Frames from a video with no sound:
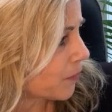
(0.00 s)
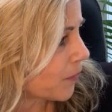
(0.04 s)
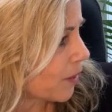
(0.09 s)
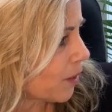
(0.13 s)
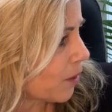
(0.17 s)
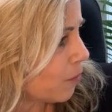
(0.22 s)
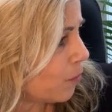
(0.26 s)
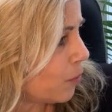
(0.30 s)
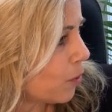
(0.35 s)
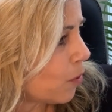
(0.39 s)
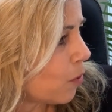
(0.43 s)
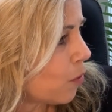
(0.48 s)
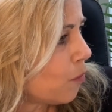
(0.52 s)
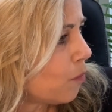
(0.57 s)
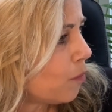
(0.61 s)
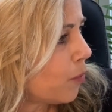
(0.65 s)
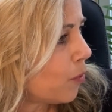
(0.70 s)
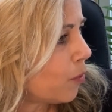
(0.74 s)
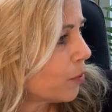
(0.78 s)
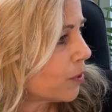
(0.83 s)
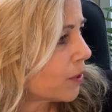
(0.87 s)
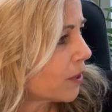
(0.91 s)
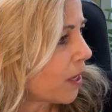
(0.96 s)
We'll own
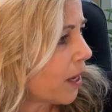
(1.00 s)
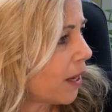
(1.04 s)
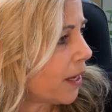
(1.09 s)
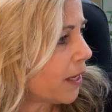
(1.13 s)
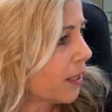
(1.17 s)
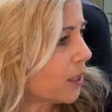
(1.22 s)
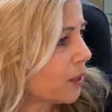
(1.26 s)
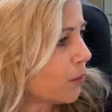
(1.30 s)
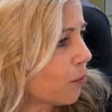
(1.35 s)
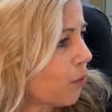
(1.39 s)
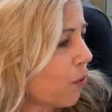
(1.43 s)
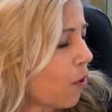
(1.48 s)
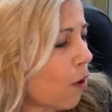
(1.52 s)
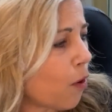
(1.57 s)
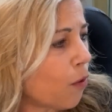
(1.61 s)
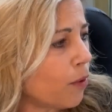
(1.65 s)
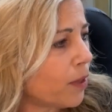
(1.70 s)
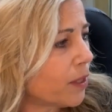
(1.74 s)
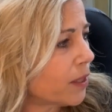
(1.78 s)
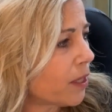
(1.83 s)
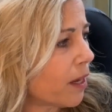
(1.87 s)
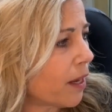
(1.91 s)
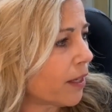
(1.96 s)
both sides. We'll
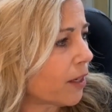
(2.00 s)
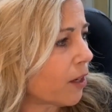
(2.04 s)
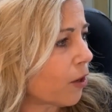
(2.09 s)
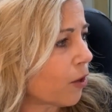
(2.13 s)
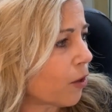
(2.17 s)
always hide our